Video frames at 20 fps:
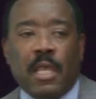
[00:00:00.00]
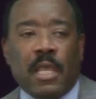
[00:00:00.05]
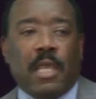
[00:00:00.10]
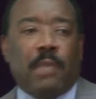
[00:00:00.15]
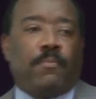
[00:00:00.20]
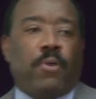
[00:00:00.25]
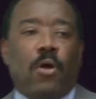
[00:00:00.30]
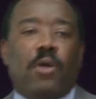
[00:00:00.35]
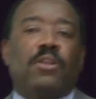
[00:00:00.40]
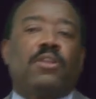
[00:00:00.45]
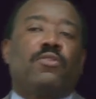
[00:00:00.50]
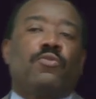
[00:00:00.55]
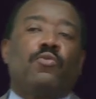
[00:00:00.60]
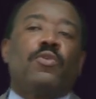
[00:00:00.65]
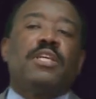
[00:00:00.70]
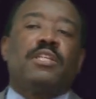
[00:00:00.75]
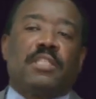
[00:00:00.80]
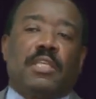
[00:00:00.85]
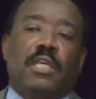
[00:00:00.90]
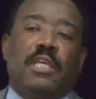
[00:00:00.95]
And part of the
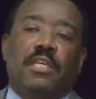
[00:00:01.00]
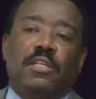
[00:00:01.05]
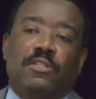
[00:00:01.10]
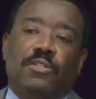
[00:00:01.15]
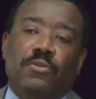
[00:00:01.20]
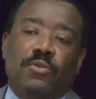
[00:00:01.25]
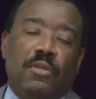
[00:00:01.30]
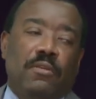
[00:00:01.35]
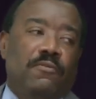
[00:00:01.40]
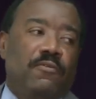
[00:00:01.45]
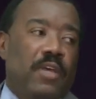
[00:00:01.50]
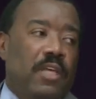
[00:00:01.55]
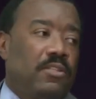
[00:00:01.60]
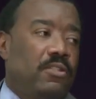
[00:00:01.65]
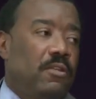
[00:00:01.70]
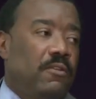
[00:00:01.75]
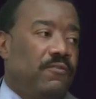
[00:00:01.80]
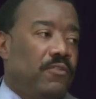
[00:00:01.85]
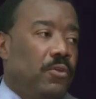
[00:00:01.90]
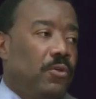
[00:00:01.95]
risk is, do you invest
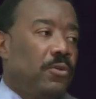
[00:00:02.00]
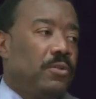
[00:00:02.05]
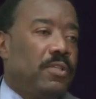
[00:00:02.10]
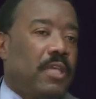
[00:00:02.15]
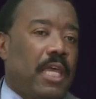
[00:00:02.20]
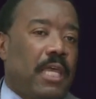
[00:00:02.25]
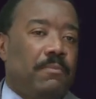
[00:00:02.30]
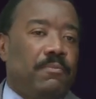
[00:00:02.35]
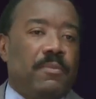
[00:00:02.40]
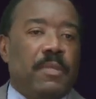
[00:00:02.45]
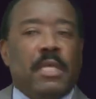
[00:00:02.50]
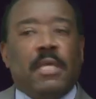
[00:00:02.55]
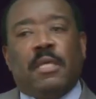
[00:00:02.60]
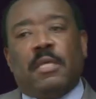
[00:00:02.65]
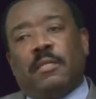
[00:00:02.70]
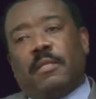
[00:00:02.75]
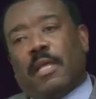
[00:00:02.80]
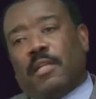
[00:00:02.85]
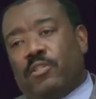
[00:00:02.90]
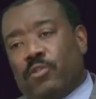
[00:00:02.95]
in a fuel type
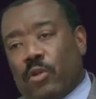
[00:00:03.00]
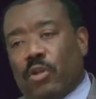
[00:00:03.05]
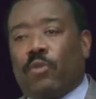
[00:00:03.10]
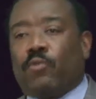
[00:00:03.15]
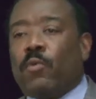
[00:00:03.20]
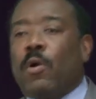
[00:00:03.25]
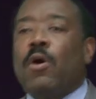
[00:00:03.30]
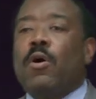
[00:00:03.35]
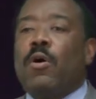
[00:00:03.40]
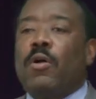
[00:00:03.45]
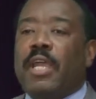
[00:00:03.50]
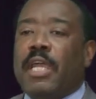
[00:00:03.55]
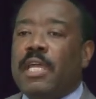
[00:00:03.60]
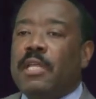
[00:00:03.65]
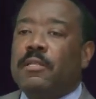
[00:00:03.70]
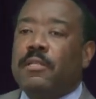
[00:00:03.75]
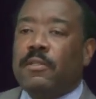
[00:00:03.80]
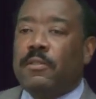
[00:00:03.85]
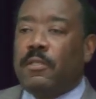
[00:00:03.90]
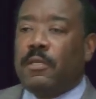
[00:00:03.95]
that's on a wrong
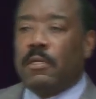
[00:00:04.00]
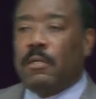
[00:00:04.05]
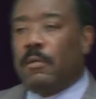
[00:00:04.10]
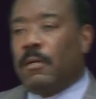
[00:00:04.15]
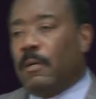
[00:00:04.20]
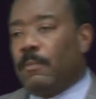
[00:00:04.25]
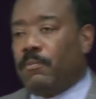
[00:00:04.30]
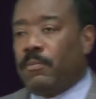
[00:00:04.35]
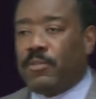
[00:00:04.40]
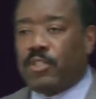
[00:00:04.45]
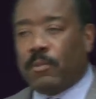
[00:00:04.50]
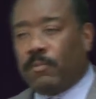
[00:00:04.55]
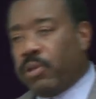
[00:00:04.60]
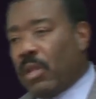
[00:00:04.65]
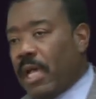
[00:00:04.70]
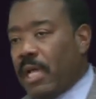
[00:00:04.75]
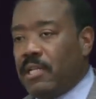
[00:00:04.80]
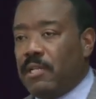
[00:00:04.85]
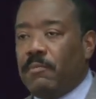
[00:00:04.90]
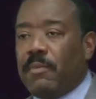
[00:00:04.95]
end of the uh,
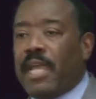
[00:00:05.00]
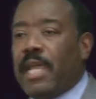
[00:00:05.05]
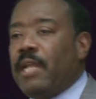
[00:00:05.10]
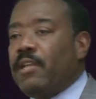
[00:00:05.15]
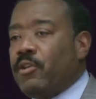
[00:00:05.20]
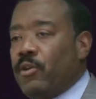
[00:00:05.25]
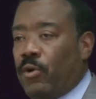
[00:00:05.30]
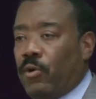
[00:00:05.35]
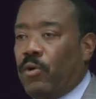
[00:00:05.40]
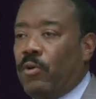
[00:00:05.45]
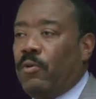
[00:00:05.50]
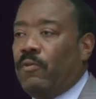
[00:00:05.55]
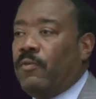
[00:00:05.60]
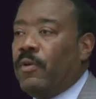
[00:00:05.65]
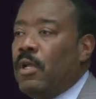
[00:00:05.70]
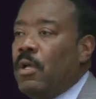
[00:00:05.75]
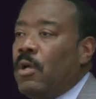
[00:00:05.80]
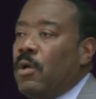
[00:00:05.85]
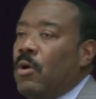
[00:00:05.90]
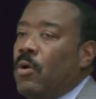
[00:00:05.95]
supply-demand curve,
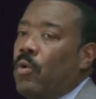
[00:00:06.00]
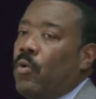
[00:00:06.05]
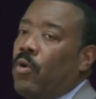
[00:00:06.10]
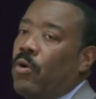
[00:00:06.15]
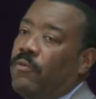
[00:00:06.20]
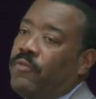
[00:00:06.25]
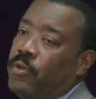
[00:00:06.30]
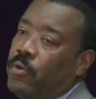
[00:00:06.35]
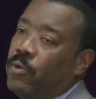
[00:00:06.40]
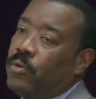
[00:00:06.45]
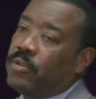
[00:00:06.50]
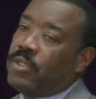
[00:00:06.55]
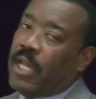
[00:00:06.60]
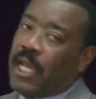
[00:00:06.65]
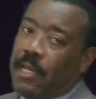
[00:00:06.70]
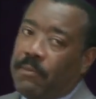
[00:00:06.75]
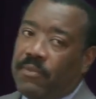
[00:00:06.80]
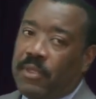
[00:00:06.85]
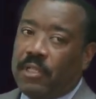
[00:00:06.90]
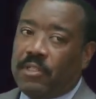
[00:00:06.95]
or a fuel
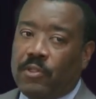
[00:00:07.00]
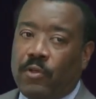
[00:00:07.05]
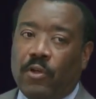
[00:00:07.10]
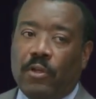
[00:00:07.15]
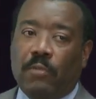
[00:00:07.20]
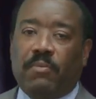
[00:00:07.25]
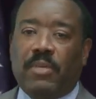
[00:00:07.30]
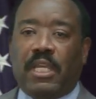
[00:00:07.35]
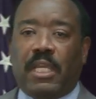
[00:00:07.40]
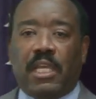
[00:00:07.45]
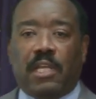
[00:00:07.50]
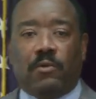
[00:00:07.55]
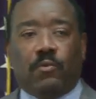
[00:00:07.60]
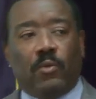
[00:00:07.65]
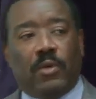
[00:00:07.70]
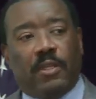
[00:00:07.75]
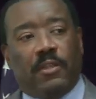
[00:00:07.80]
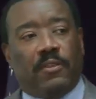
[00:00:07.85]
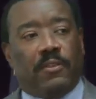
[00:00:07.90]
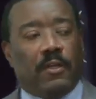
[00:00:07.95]
type that's going to be hit
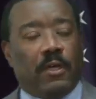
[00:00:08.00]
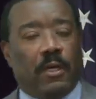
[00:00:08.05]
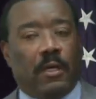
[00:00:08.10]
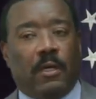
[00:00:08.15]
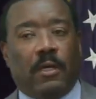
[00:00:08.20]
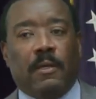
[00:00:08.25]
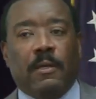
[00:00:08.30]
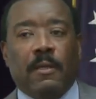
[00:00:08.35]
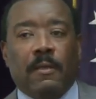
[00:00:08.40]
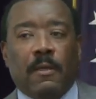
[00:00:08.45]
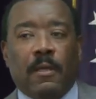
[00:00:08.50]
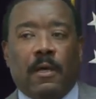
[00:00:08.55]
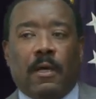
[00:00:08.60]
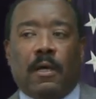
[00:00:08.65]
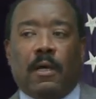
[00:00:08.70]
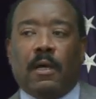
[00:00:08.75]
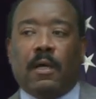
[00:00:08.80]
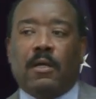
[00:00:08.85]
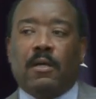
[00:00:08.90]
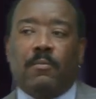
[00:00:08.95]
with uh,
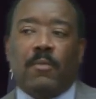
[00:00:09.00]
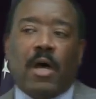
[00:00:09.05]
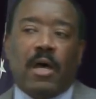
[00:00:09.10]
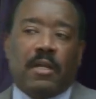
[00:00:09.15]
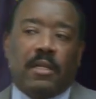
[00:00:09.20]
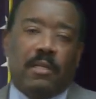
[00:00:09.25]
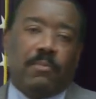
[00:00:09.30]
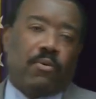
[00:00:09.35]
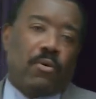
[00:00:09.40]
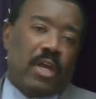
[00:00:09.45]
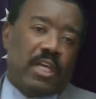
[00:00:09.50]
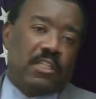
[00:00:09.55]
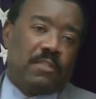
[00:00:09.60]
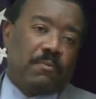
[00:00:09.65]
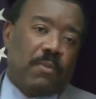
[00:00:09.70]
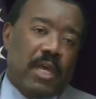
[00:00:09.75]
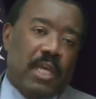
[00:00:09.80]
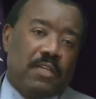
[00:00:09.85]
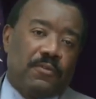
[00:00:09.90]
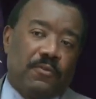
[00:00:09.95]
uh, commodity price
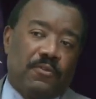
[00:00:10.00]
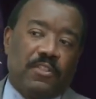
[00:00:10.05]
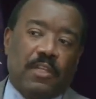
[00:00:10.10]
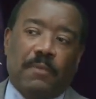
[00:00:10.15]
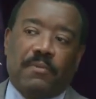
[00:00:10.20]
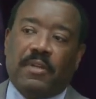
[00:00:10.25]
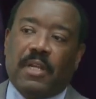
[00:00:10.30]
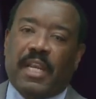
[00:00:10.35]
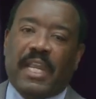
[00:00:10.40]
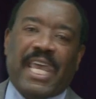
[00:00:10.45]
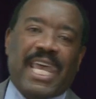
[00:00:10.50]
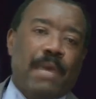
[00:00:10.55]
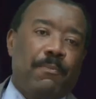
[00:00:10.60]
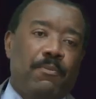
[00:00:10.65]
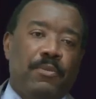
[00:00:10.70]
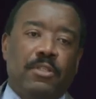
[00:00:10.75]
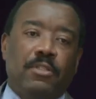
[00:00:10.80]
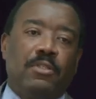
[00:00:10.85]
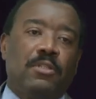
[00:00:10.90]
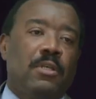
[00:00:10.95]
spikes for something that
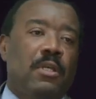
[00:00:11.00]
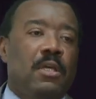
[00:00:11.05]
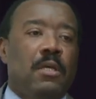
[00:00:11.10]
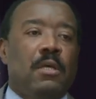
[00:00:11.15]
happens